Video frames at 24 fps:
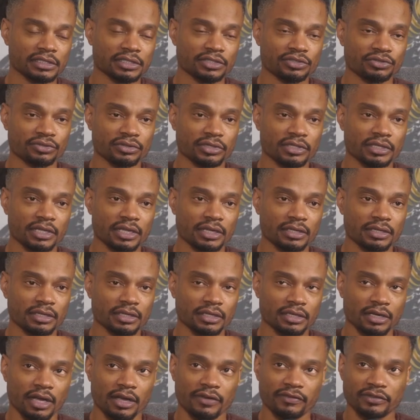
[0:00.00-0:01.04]
and enjoyed the, the
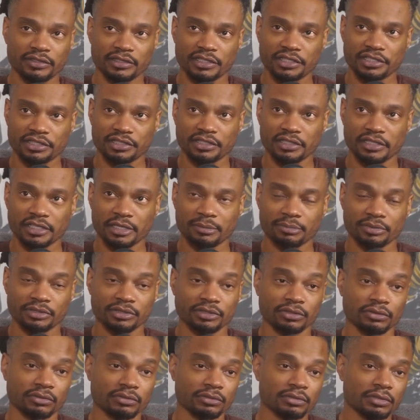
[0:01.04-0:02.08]
conversation in the
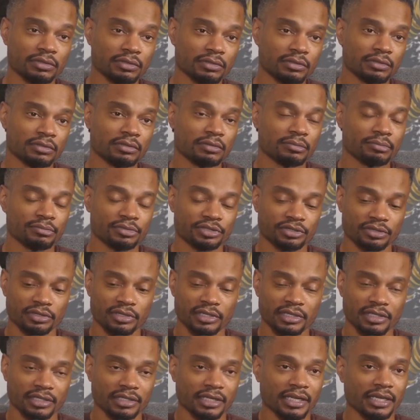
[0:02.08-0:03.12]
episode, be sure to
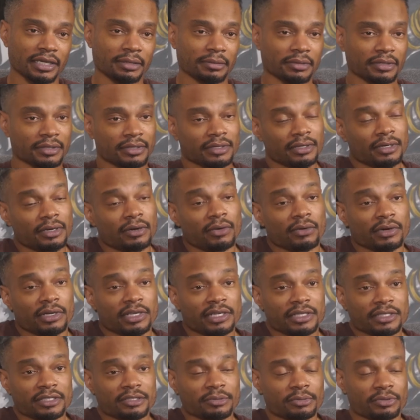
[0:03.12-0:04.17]
hit the like
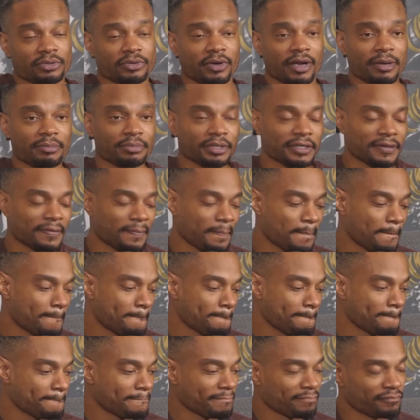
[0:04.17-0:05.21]
and subscribe button
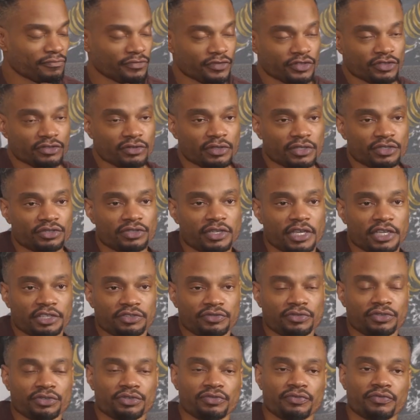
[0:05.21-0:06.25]
so that you catch
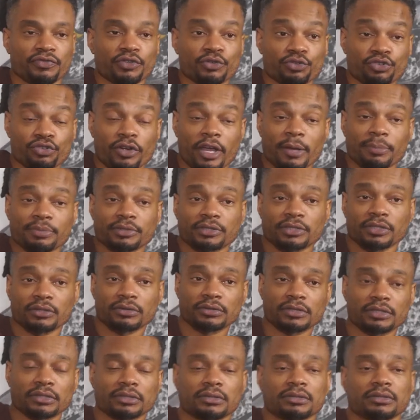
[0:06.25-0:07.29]
future
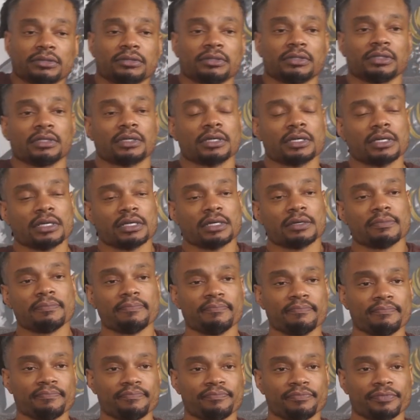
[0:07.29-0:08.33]
episodes
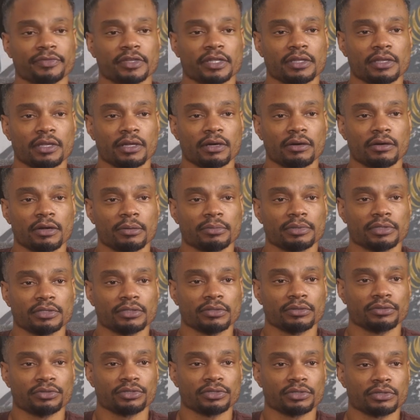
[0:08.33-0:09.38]
um, and that our
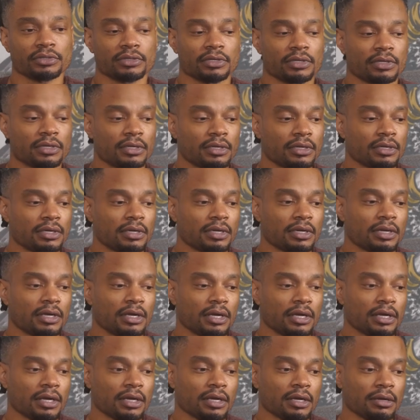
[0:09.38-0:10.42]
episodes,
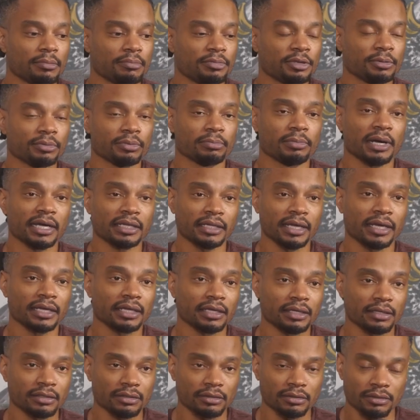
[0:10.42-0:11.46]
uh, people by
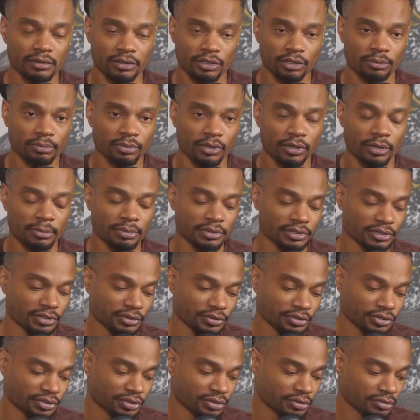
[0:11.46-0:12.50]
liking, you know, help our
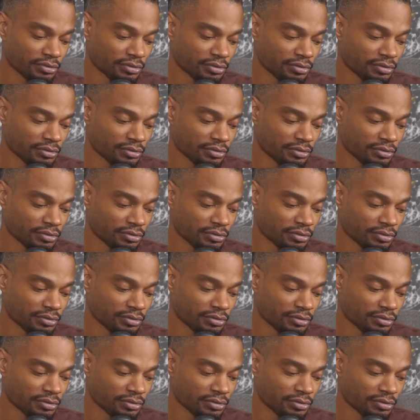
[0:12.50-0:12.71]
episodes,